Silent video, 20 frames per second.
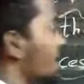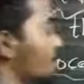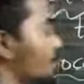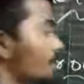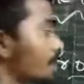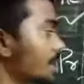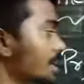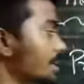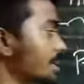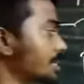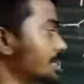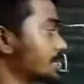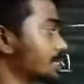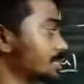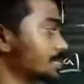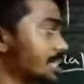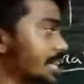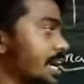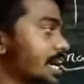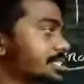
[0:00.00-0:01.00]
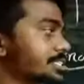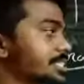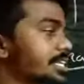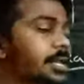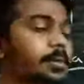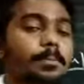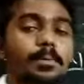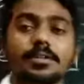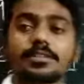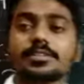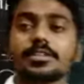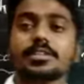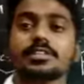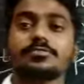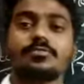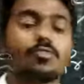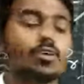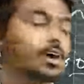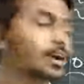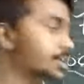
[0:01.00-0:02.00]
Okay, the external process
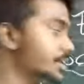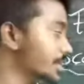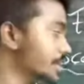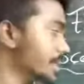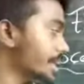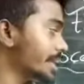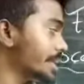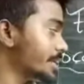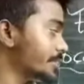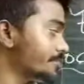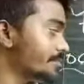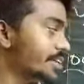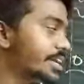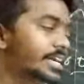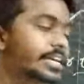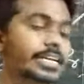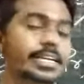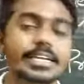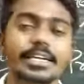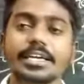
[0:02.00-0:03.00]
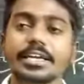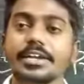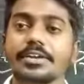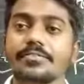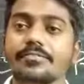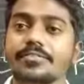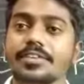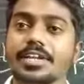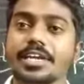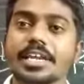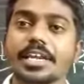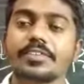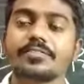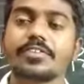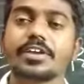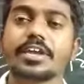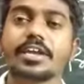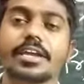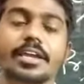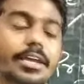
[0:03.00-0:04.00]
water and wind wear
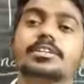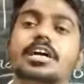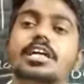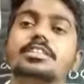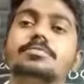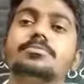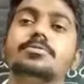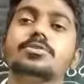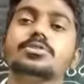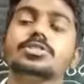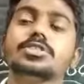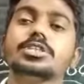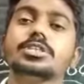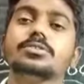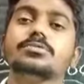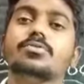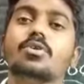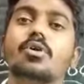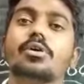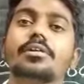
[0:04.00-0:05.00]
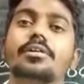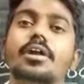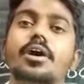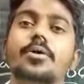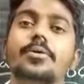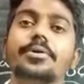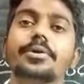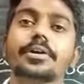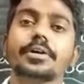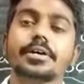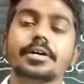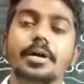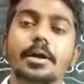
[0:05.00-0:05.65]
away, transport the worn out